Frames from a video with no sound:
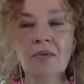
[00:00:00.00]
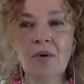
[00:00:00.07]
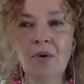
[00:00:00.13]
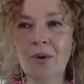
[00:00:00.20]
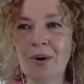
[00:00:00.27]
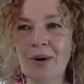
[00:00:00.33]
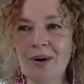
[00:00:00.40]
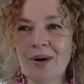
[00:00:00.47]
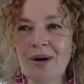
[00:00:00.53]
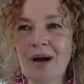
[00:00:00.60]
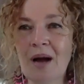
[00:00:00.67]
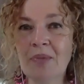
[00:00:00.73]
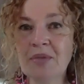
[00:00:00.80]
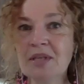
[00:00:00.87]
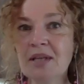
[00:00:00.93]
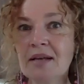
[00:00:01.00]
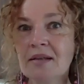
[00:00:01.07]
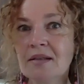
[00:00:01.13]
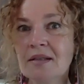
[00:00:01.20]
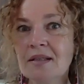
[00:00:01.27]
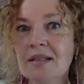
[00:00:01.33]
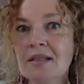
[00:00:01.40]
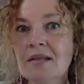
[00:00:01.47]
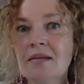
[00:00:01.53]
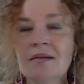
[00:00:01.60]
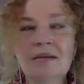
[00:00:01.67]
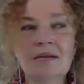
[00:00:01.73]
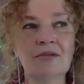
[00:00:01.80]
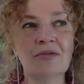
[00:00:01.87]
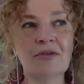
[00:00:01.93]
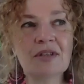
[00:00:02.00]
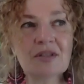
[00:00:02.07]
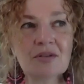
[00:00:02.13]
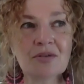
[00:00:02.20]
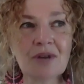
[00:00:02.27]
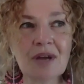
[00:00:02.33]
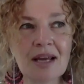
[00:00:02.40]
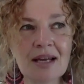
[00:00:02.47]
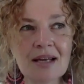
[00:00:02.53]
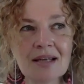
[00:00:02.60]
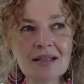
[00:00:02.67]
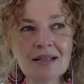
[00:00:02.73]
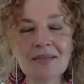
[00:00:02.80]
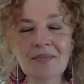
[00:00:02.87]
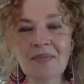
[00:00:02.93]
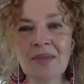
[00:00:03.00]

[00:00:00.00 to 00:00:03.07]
or upset, frustrated.